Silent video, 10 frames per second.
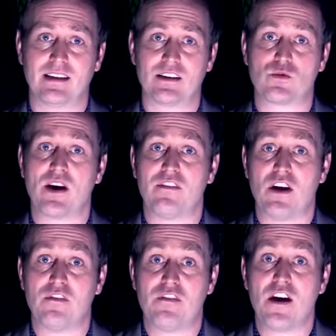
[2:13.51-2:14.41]
as we have
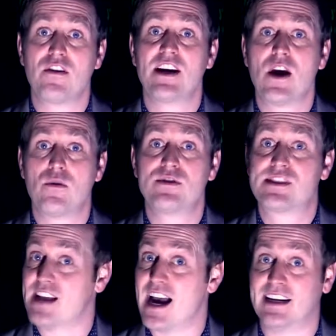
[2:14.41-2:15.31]
our very own
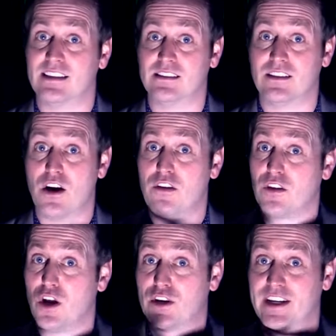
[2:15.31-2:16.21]
style of
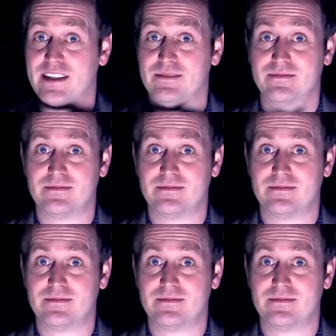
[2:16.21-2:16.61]
lock-in?